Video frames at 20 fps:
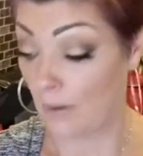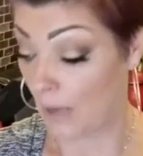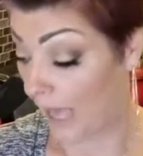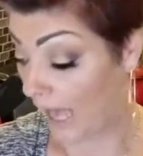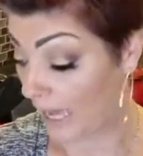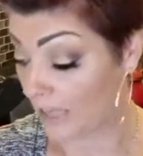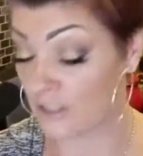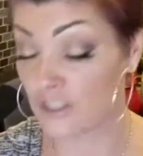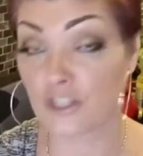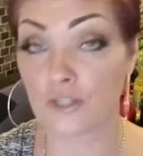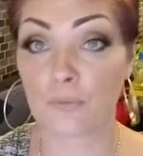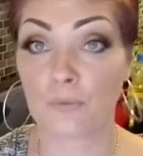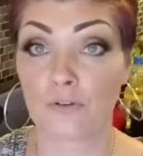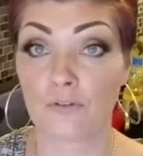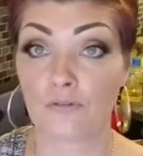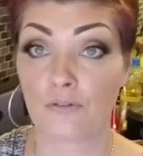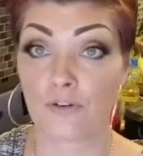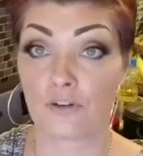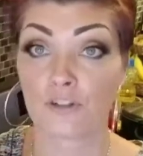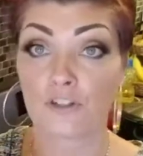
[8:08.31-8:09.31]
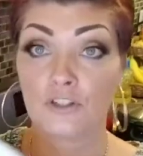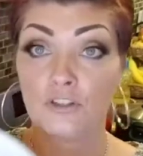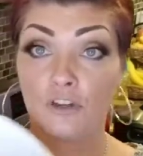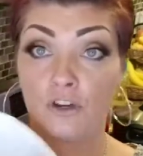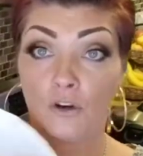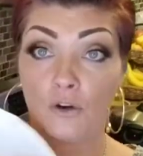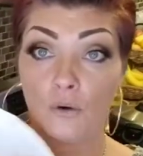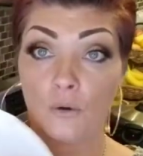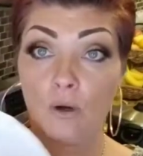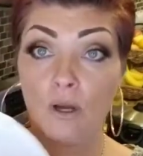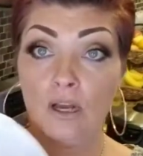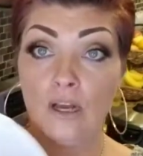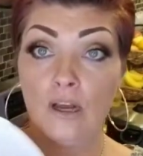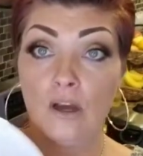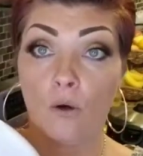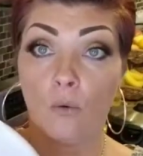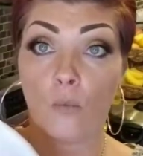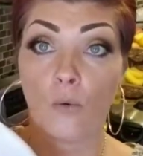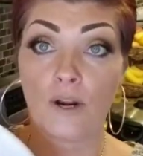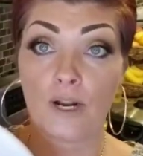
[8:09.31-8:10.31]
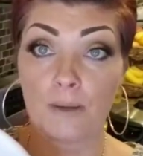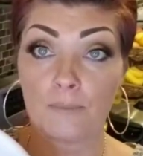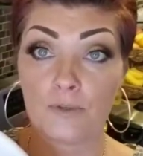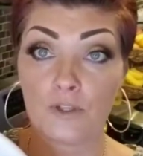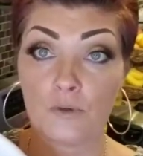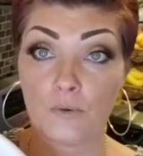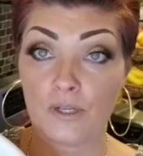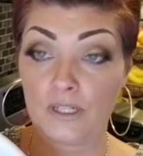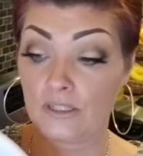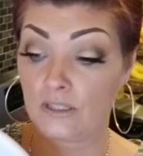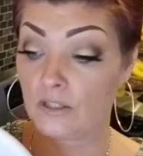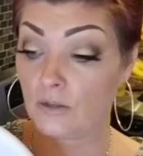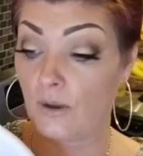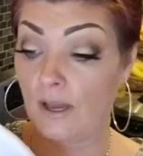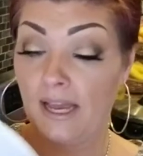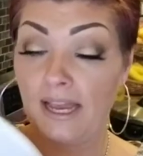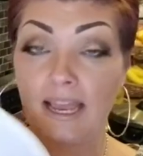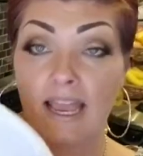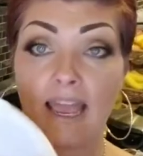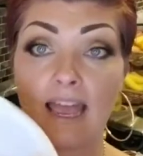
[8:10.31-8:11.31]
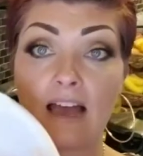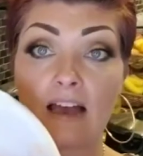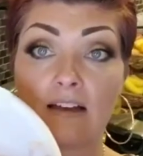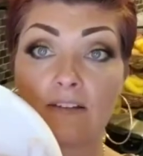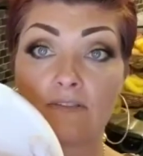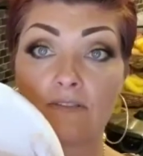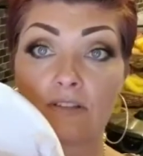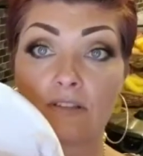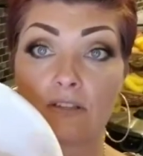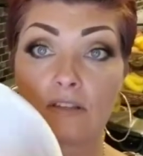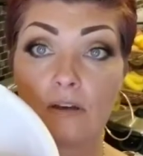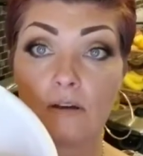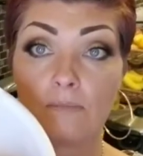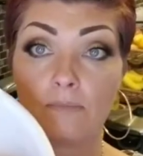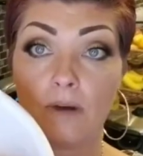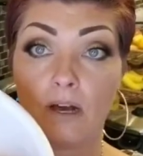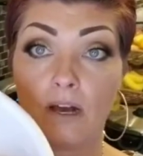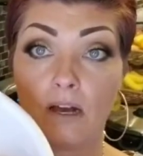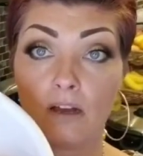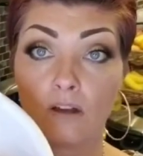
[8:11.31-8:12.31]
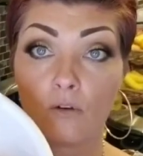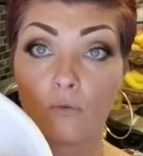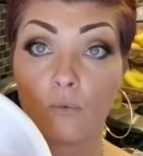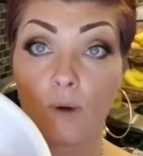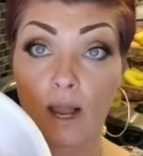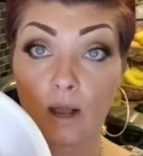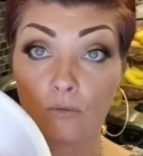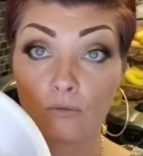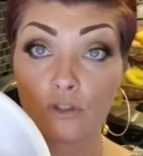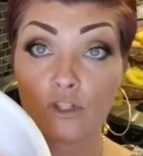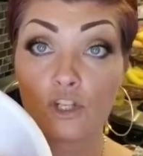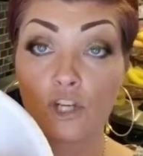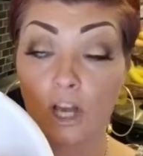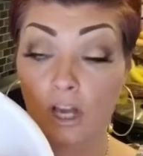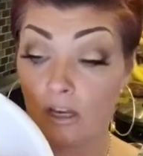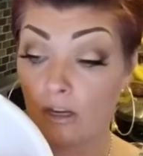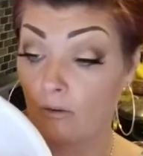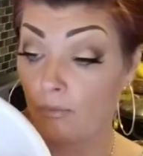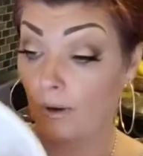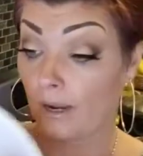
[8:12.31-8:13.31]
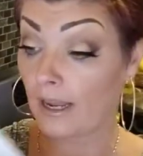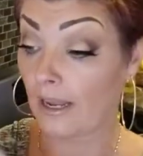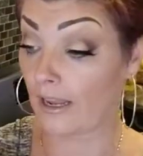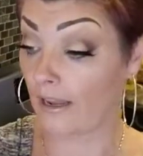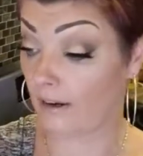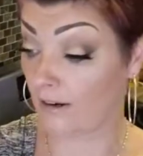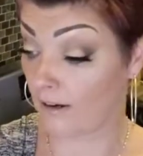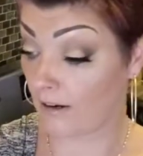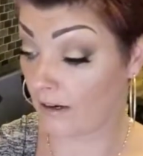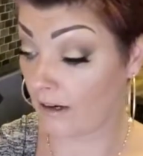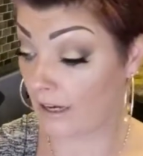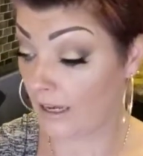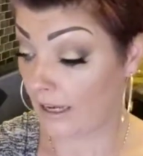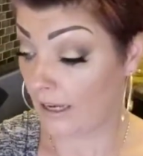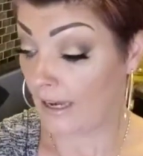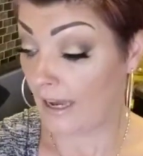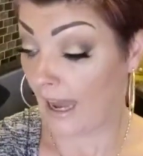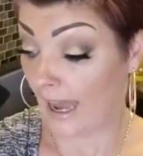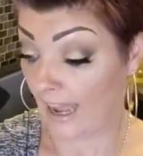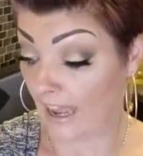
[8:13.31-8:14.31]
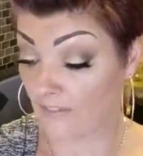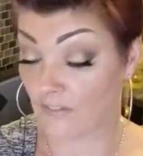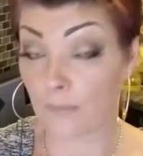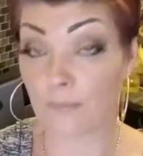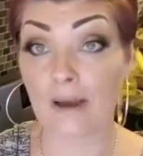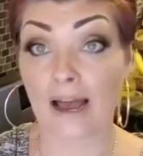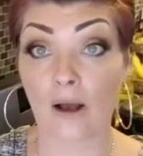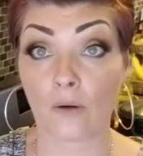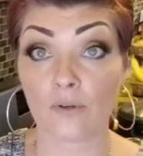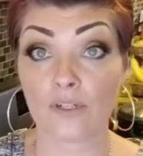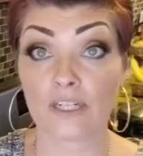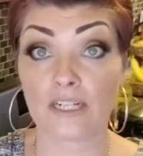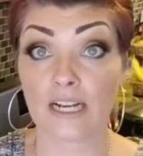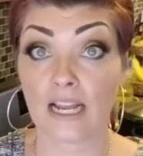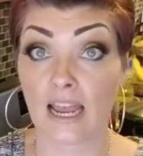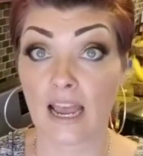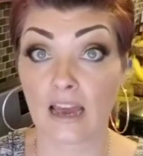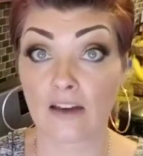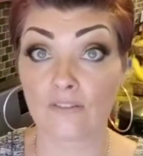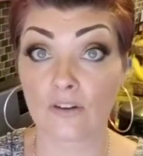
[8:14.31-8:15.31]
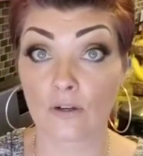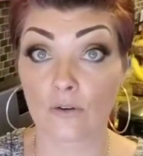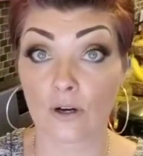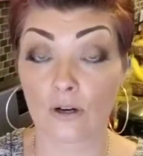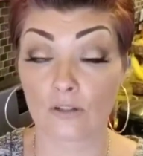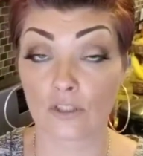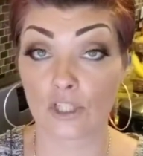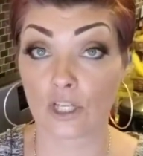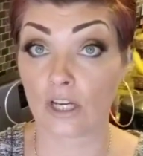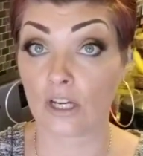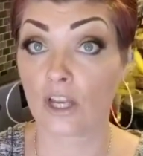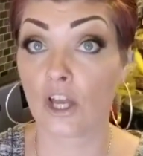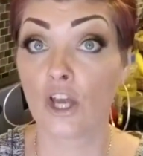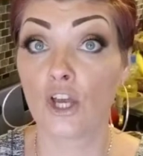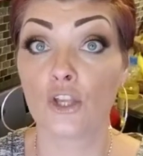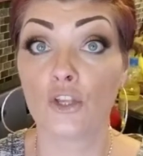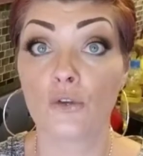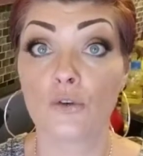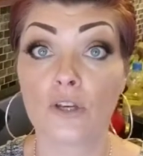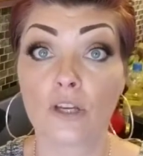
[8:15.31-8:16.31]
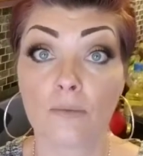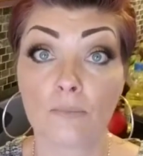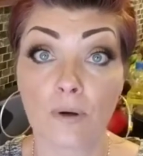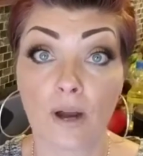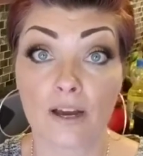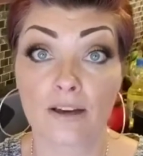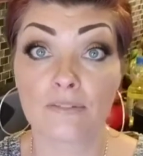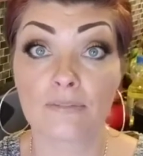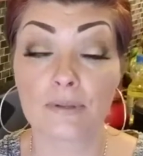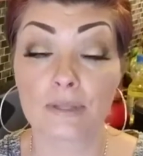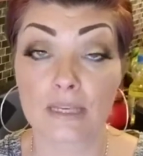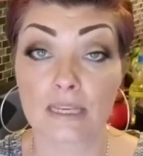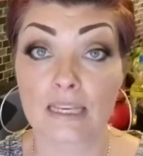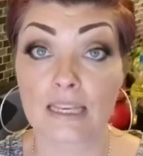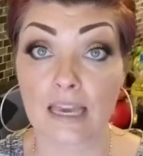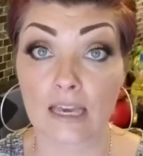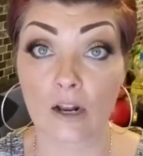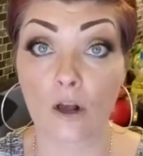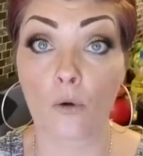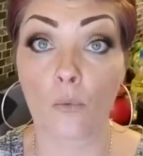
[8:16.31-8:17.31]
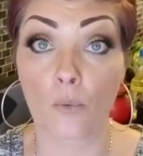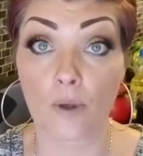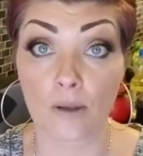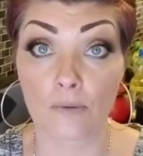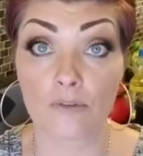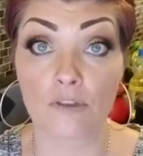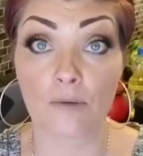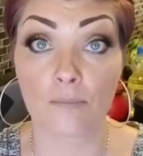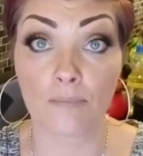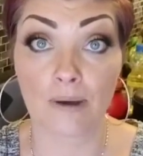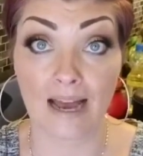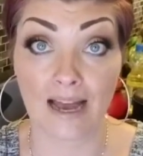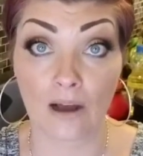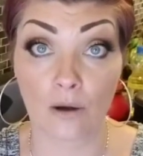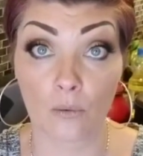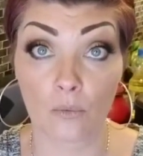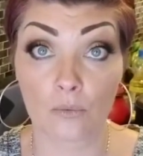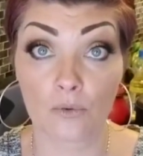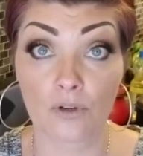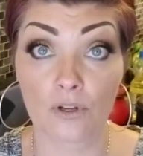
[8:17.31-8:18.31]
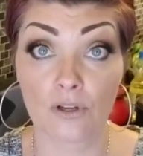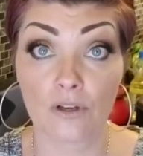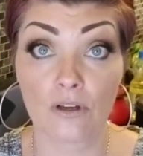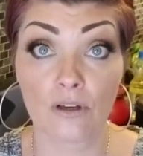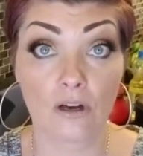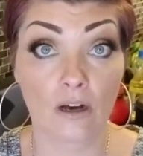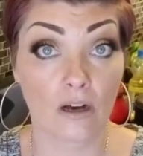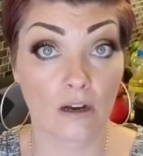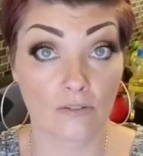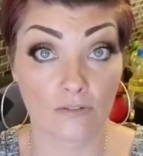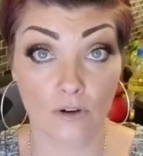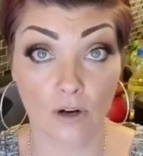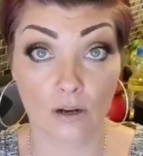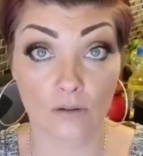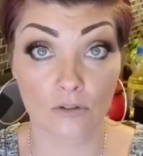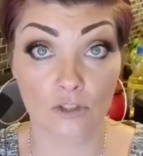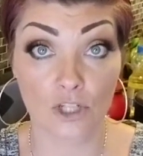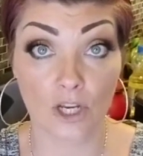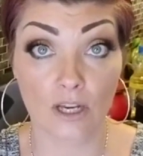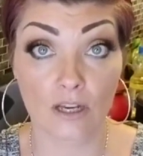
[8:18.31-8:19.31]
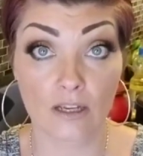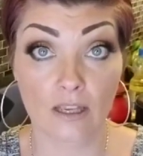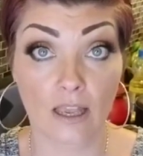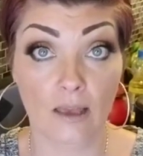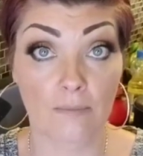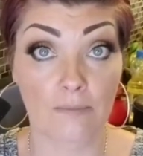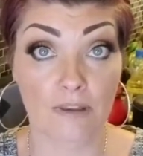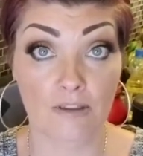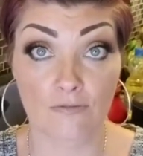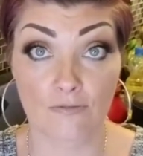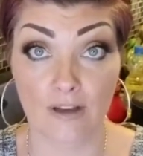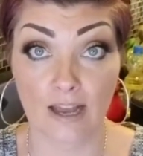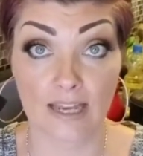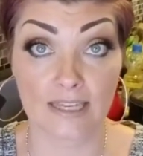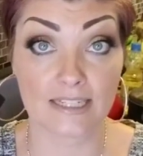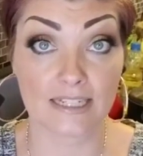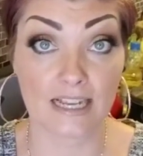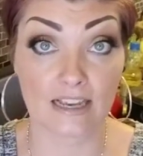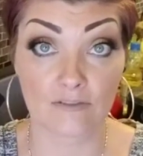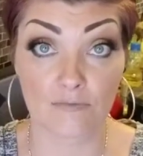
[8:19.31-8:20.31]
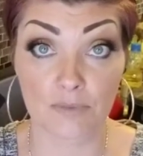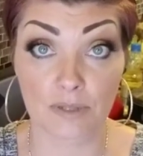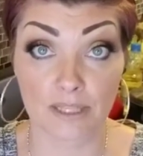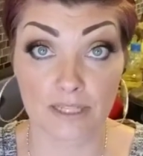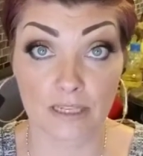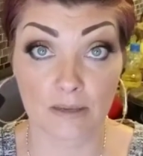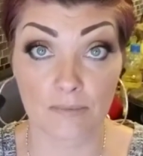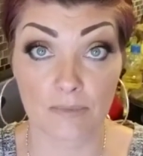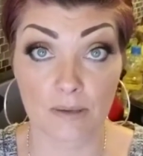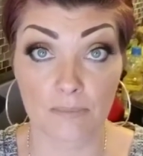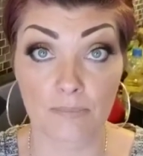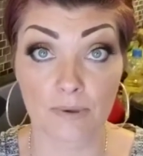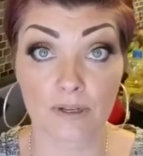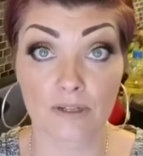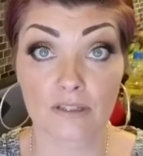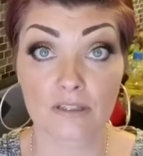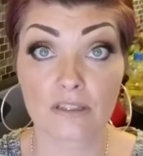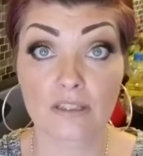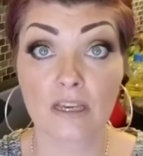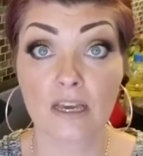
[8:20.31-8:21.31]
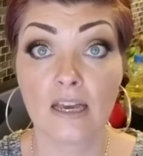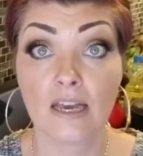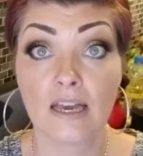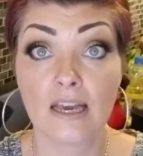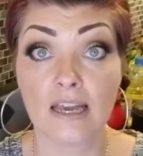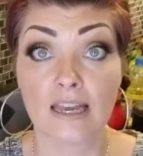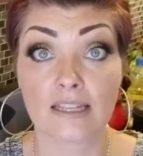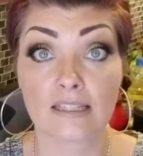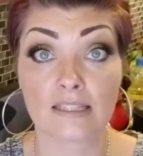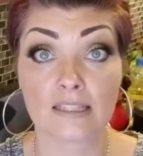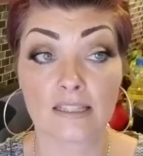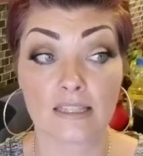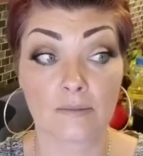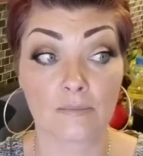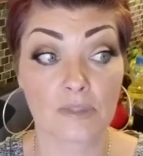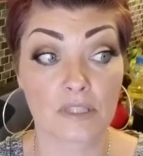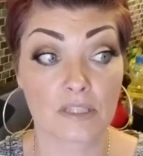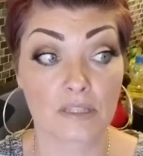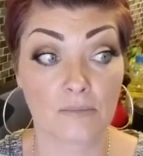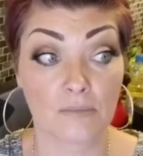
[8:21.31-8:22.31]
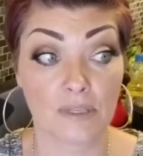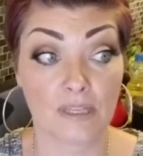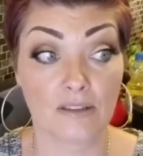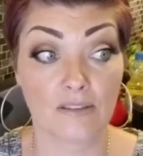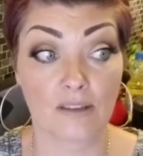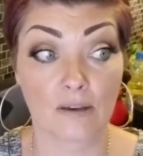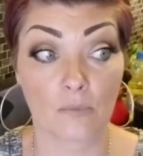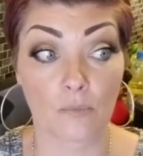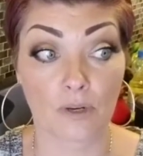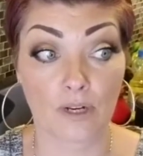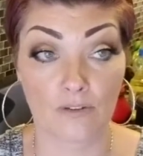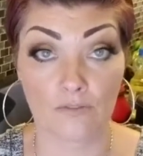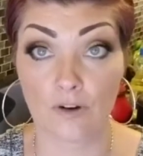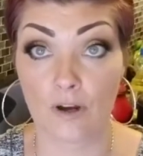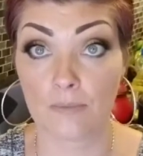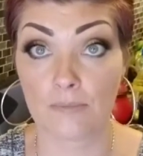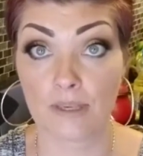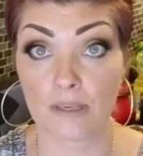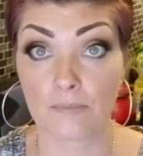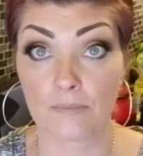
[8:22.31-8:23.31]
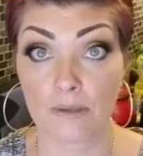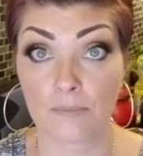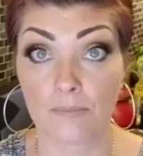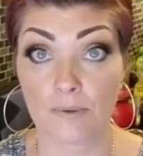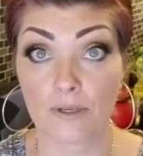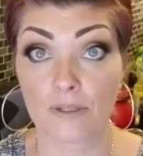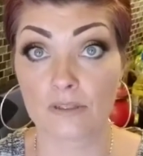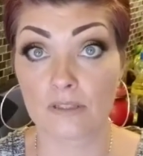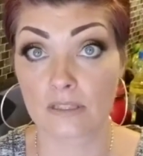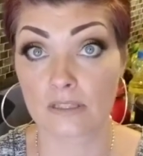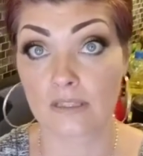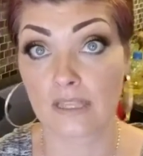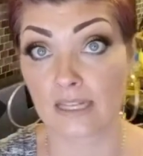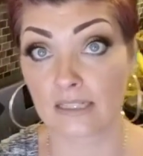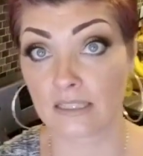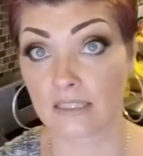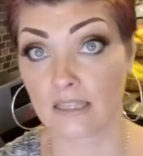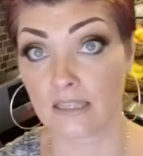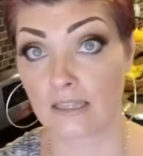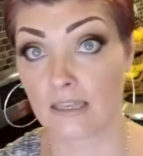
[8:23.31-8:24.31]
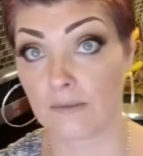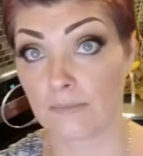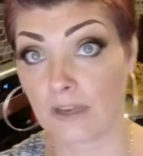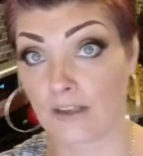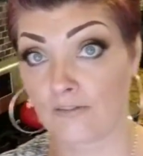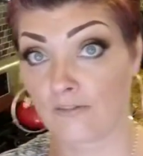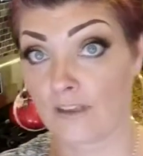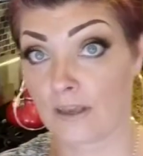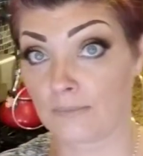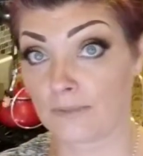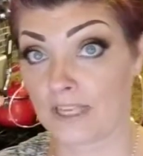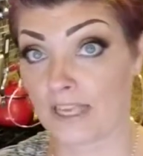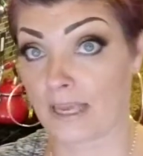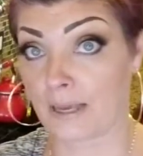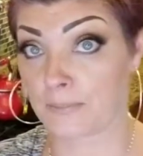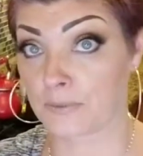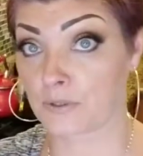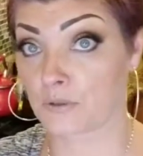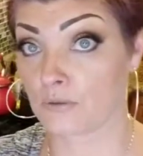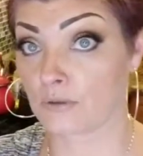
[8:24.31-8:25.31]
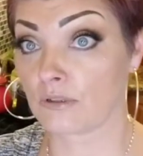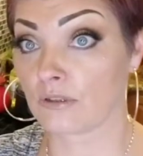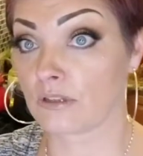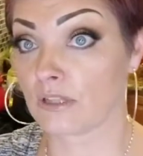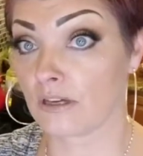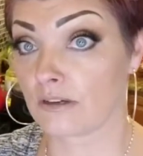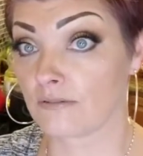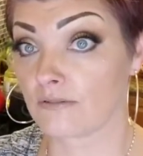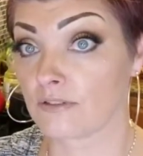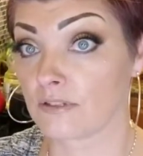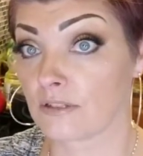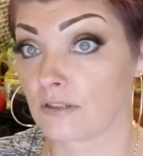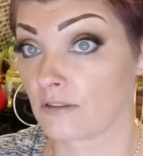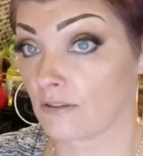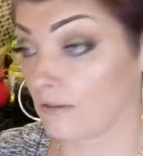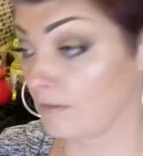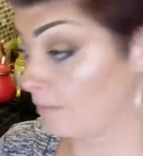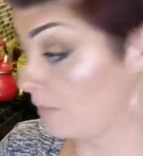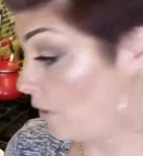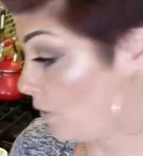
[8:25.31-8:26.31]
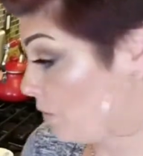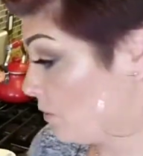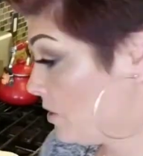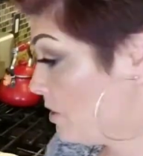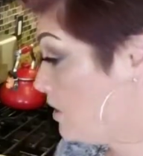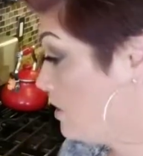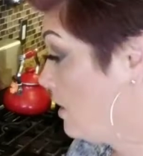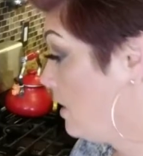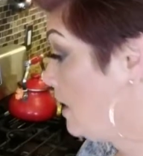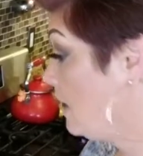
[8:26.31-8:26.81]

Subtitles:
I just prefer to know what I'm doing. So I have some ground chuck right here. I have 1.5 pounds of ground chuck. You can probably get away with 1 pound of ground chuck and be fine and have plenty of meatballs. It seems to me that whenever I make meatballs, that's the thing my family absolutely loves the most.